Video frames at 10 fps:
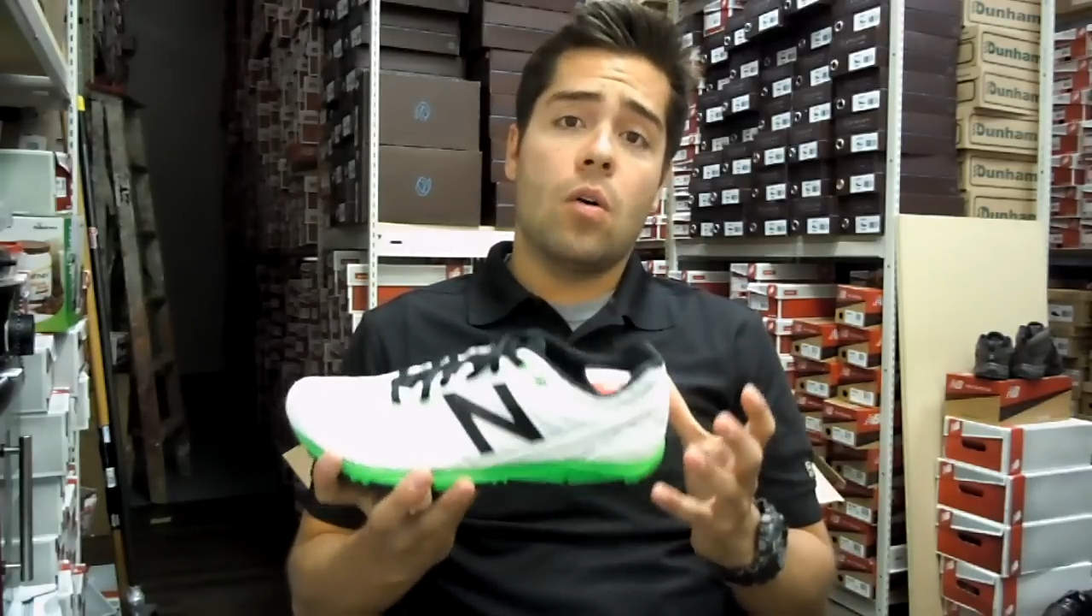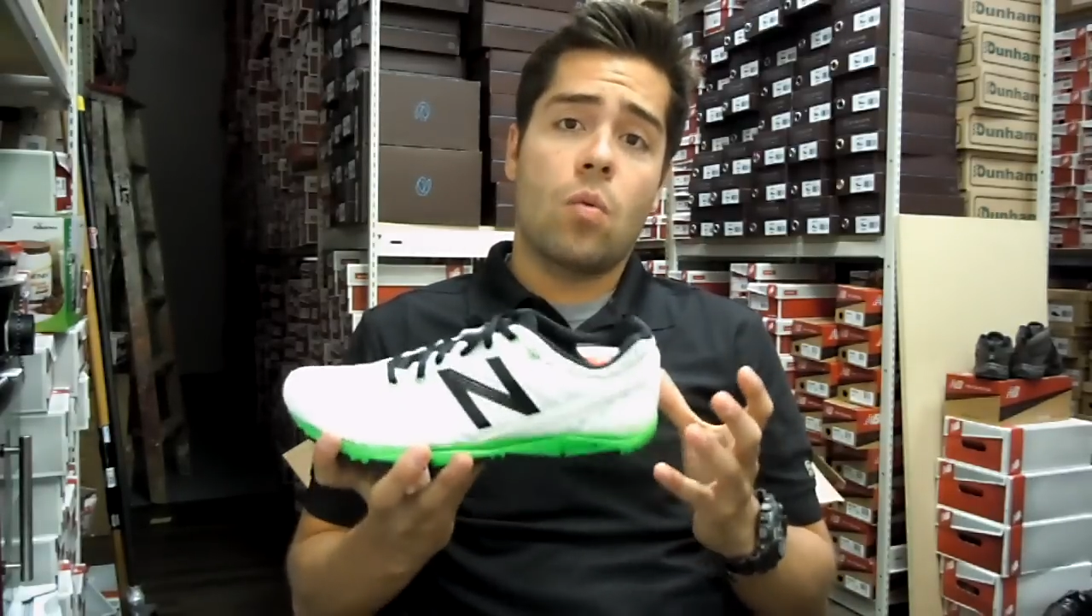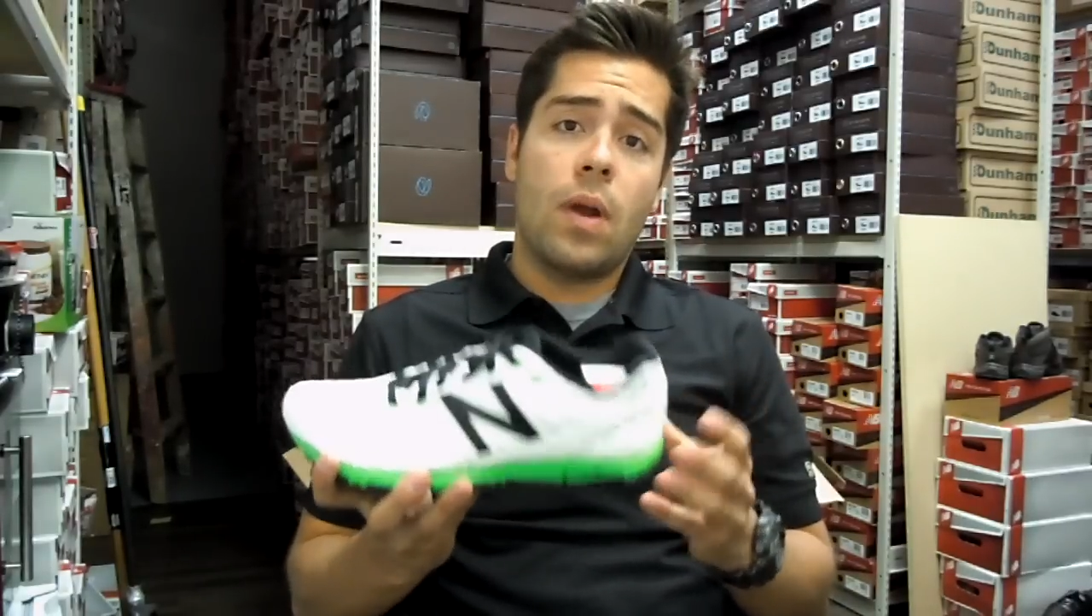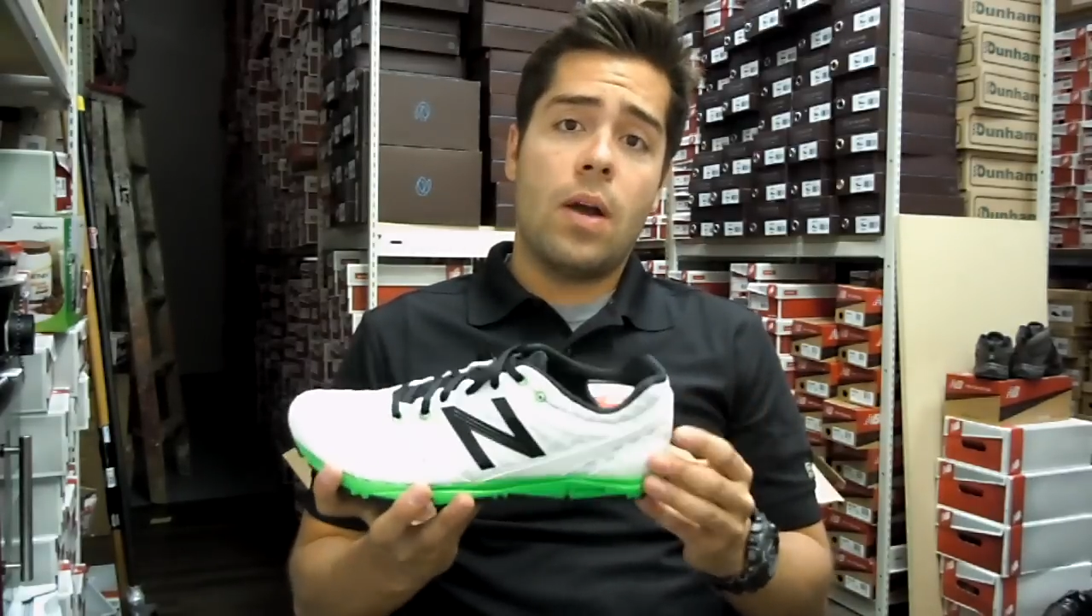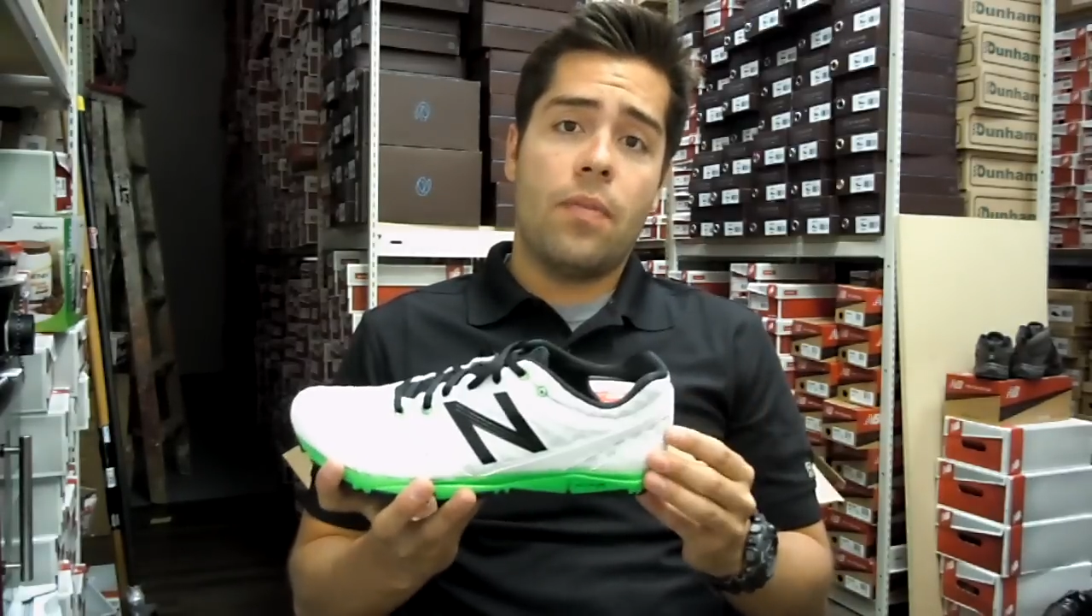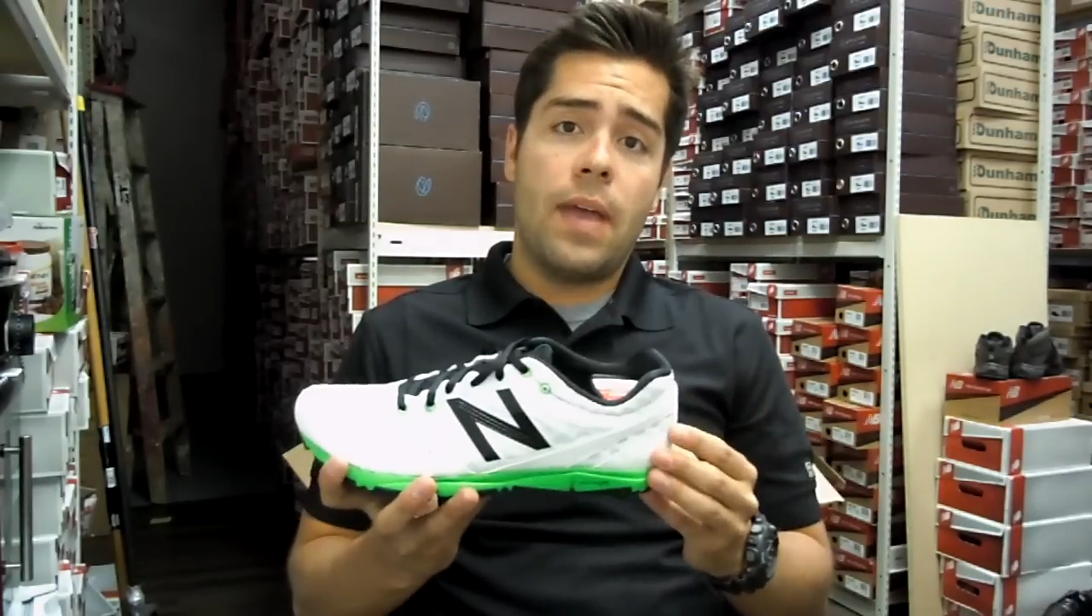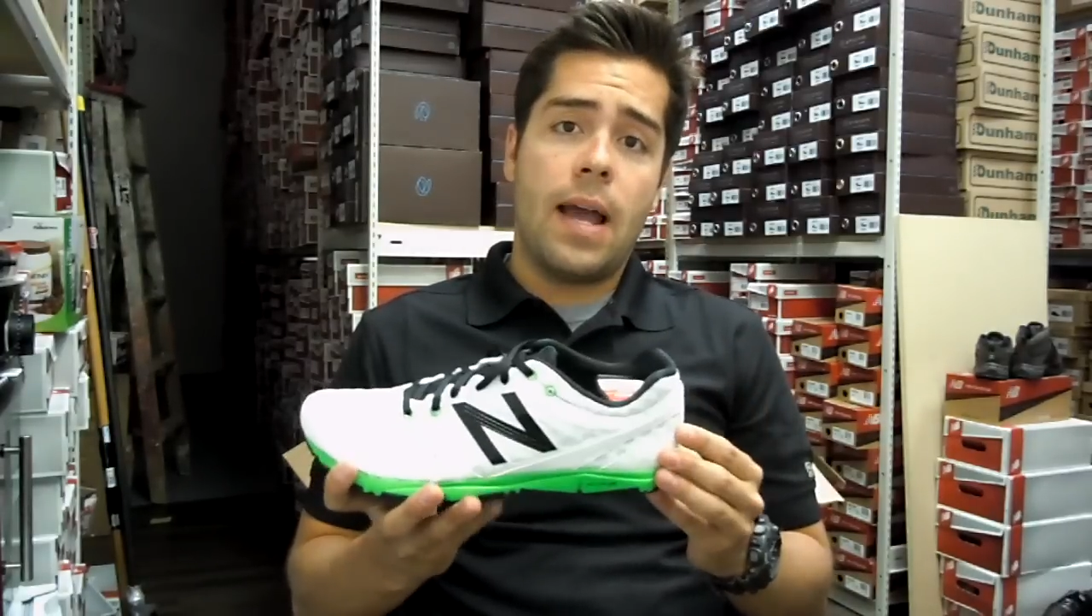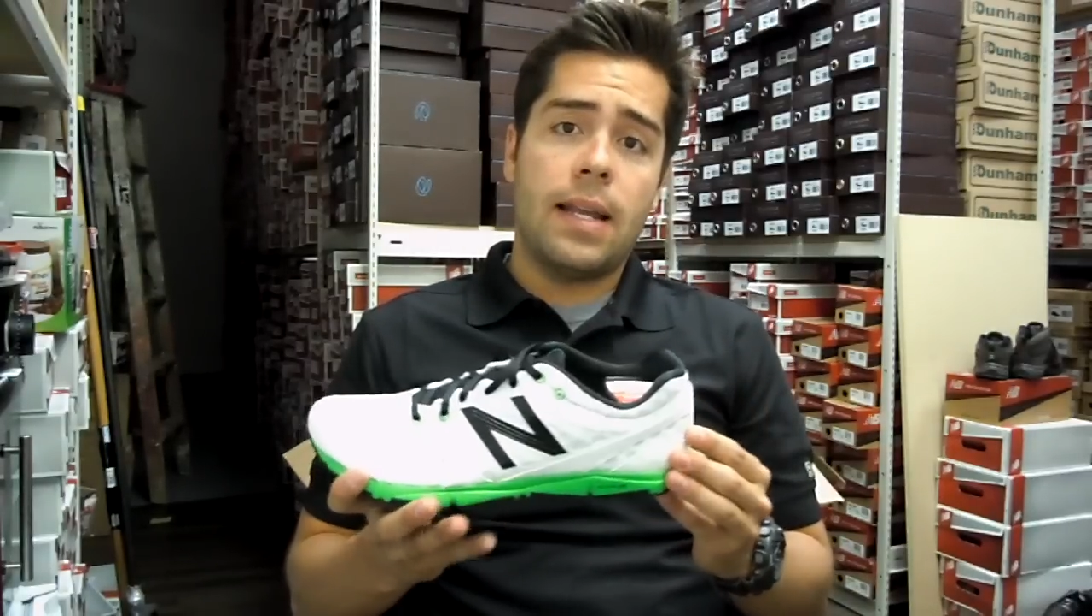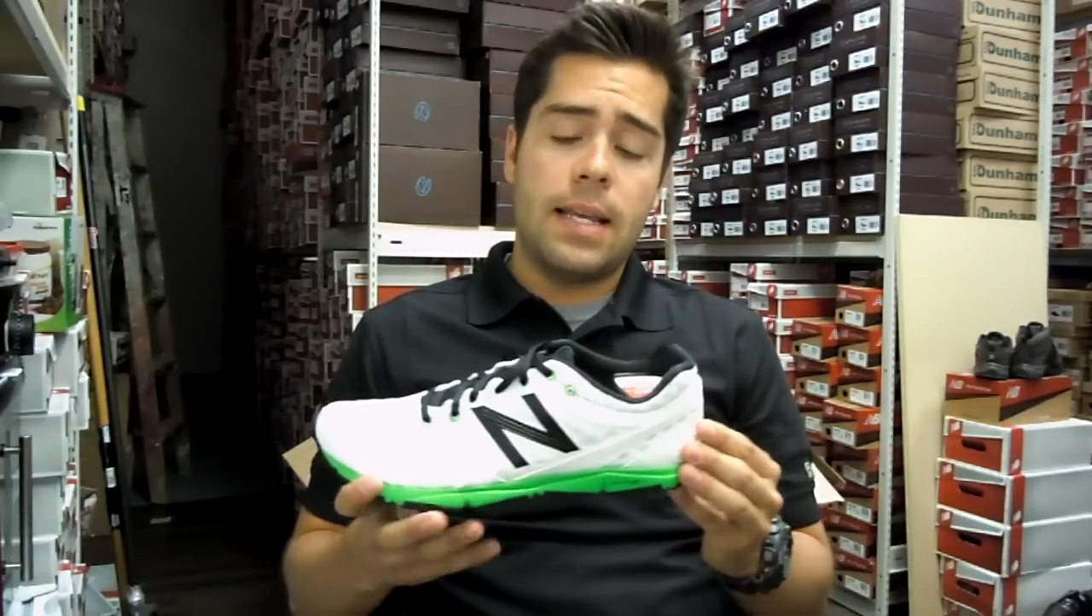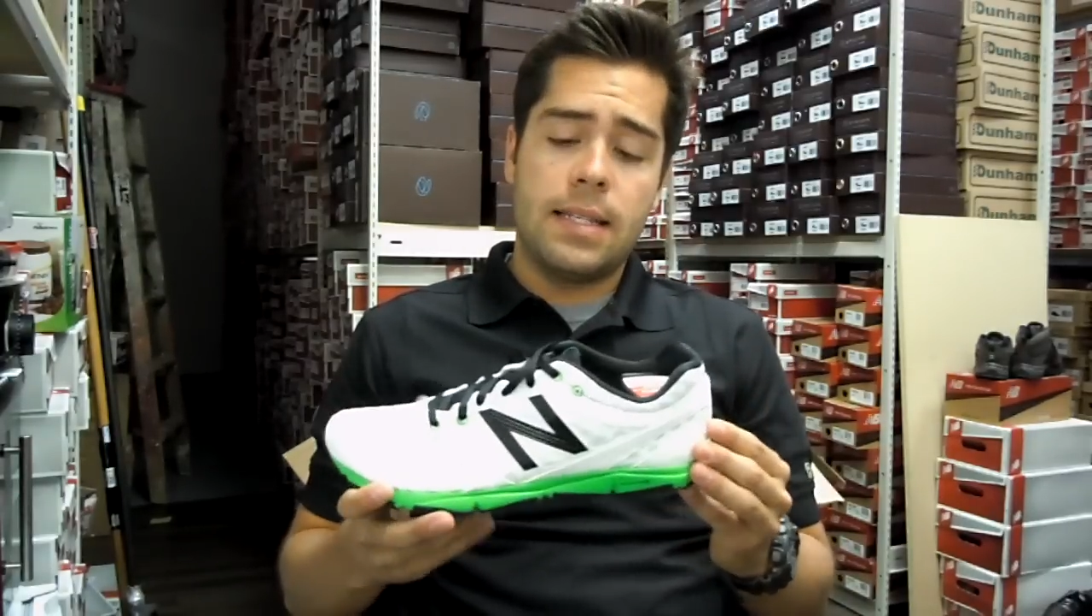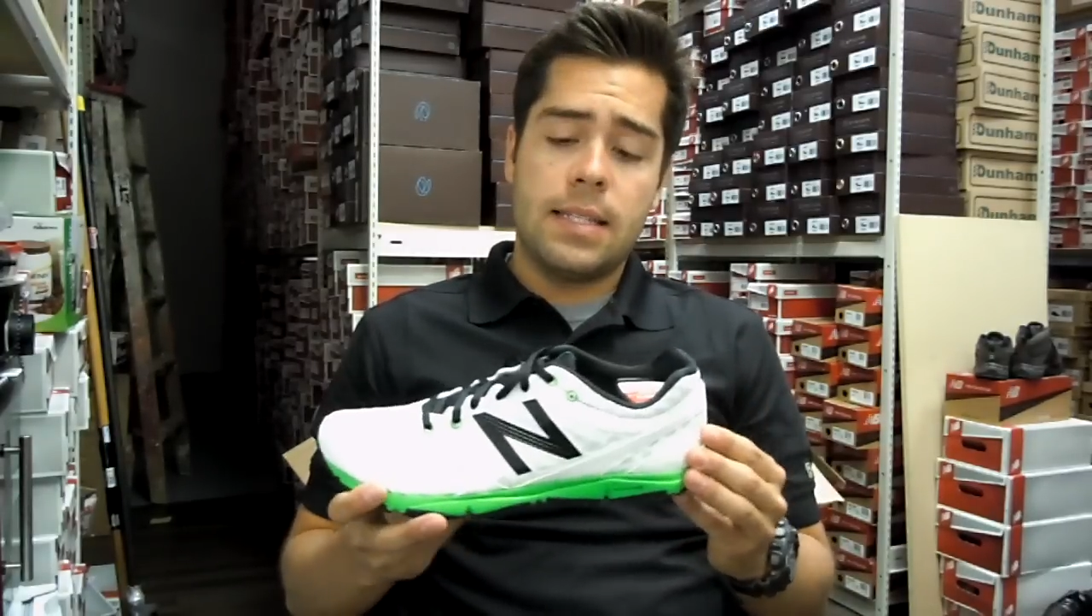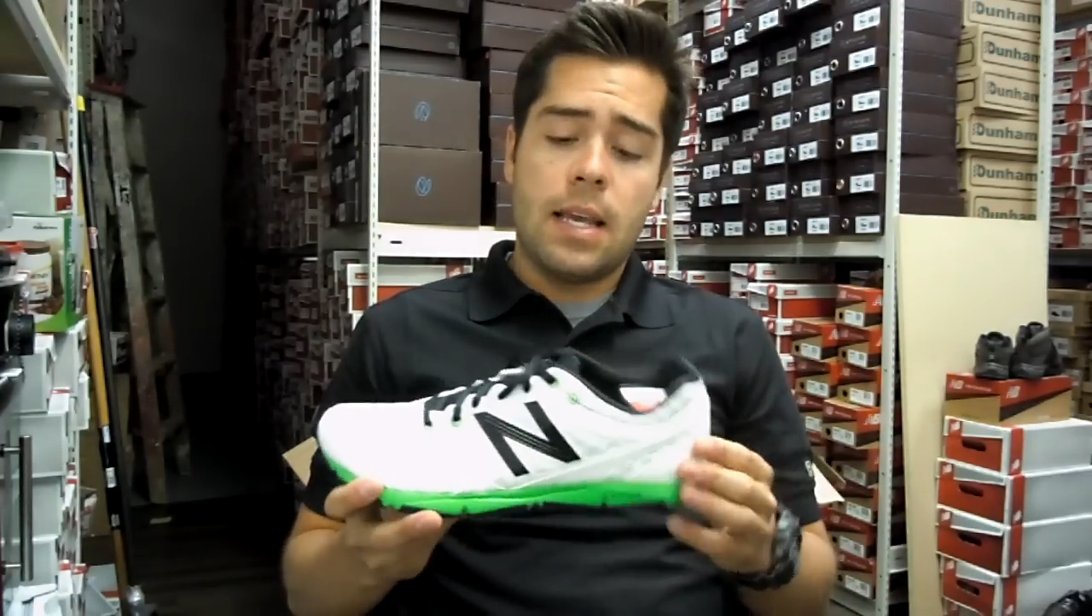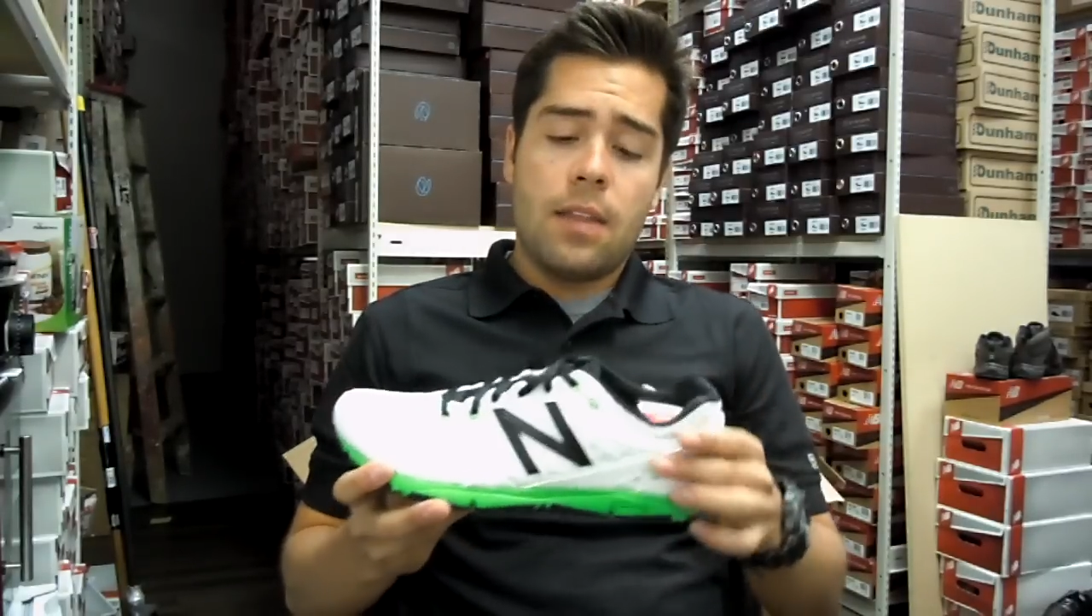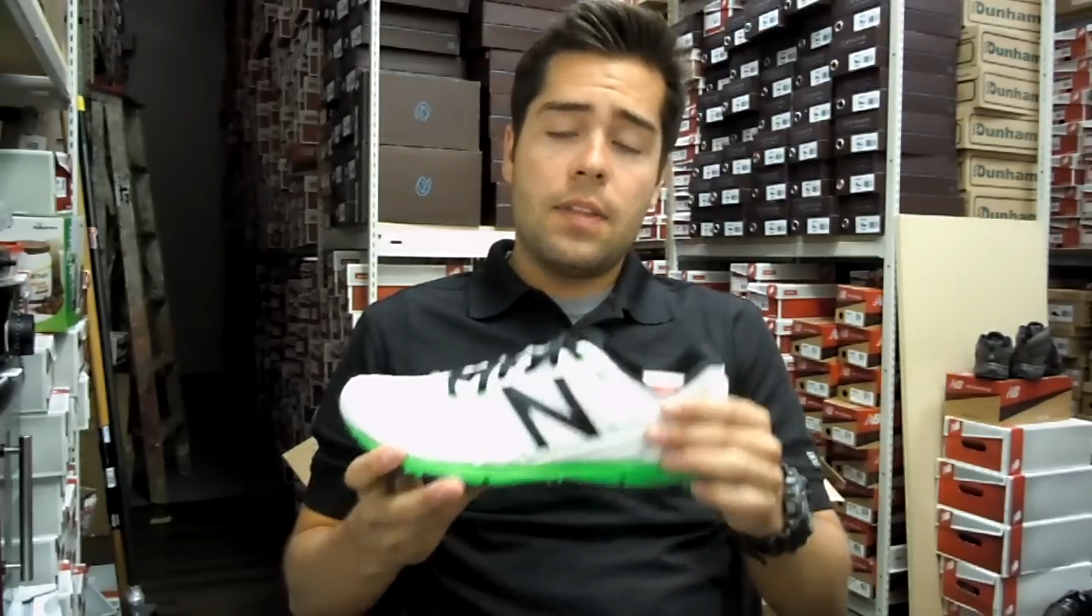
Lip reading: around that is